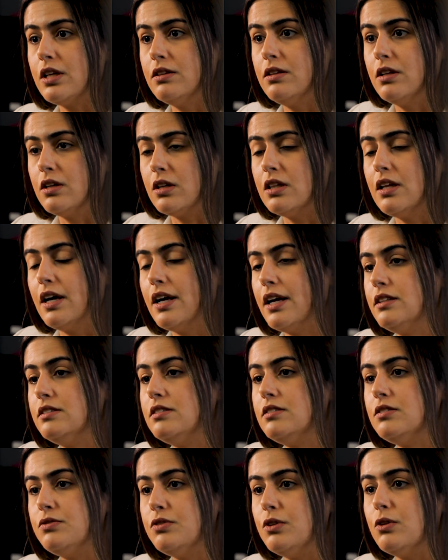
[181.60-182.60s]
like the
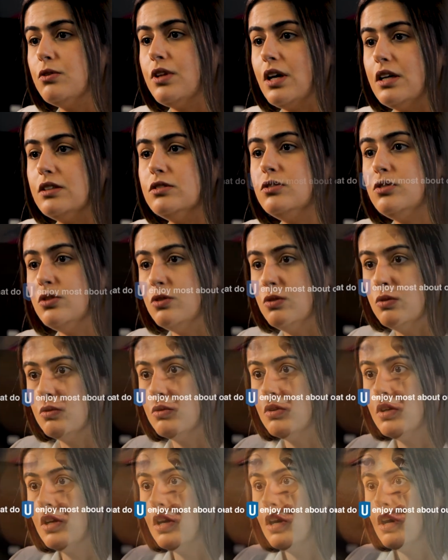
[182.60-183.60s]
clients feel that
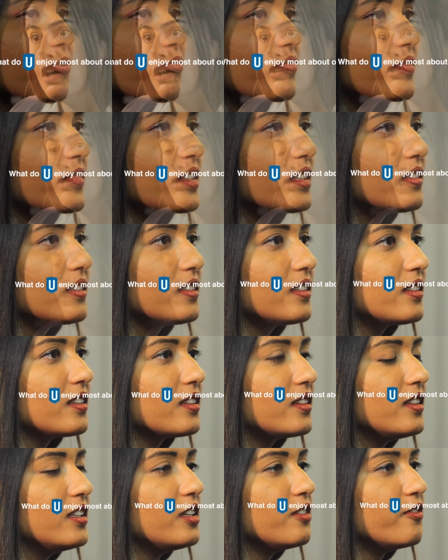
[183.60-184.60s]
too.
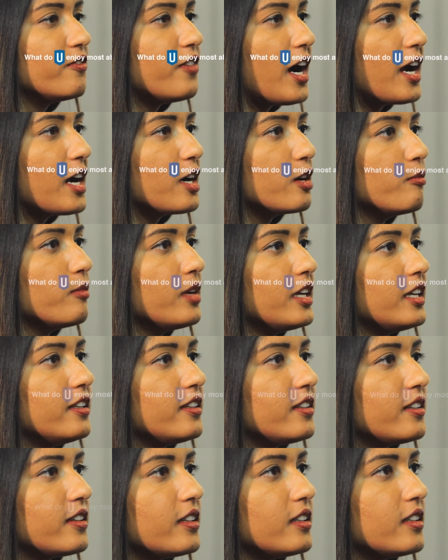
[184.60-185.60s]
The
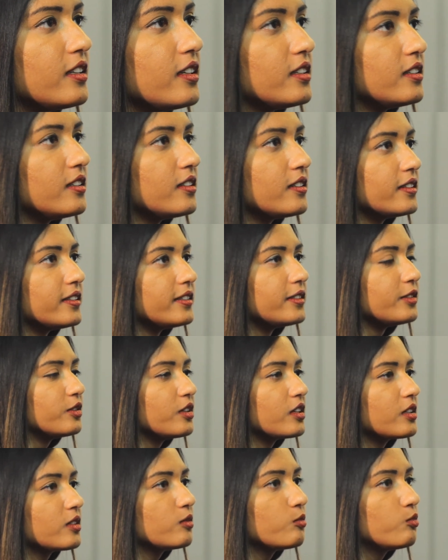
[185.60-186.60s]
environment,
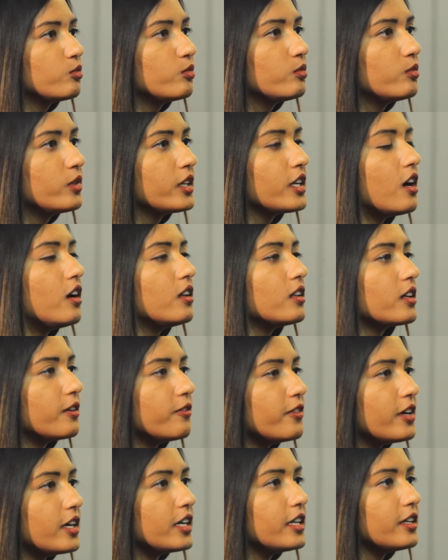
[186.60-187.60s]
and we
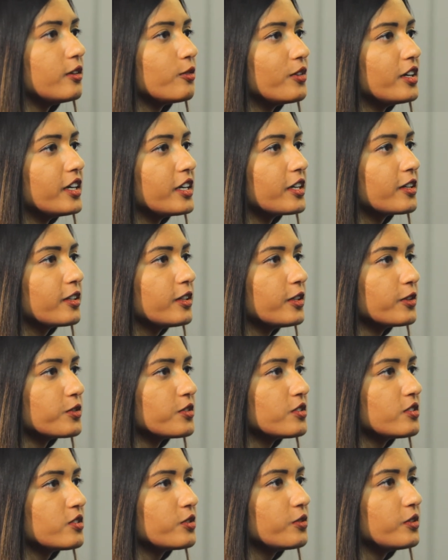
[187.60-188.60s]
all are very, very
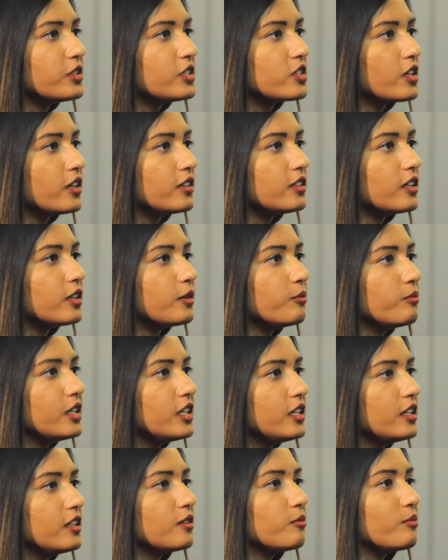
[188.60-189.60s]
close to each other.
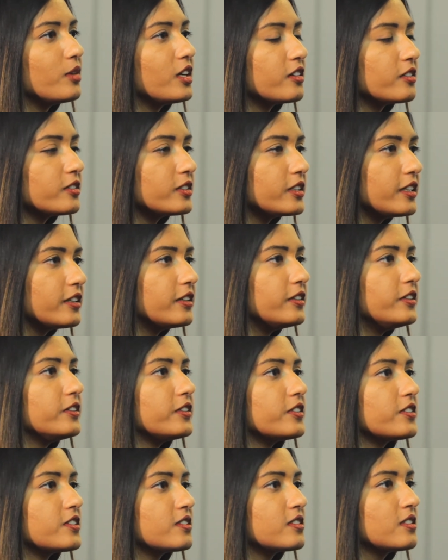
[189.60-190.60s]
Me, the
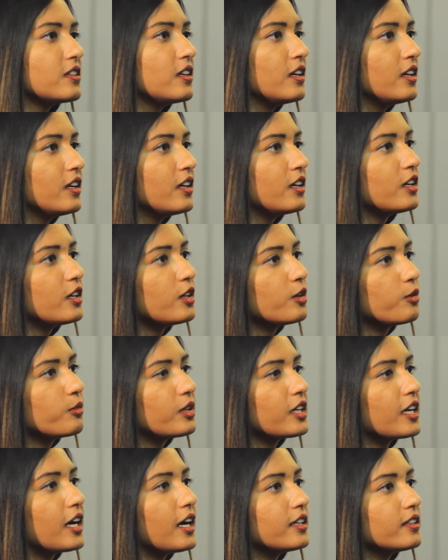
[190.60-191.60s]
paralegals,
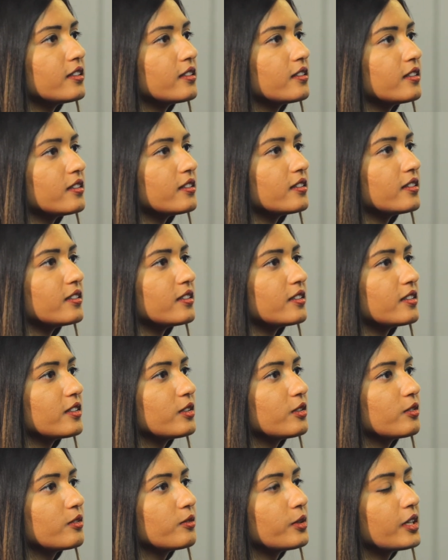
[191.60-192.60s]
we
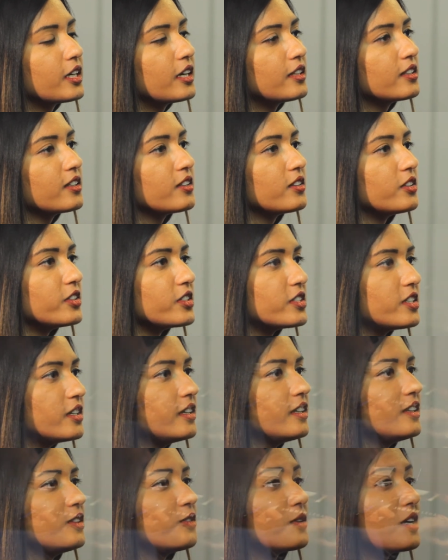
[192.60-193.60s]
got the other
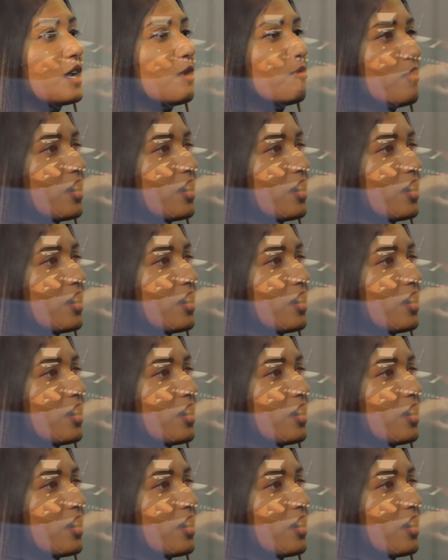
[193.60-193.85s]
attorneys. We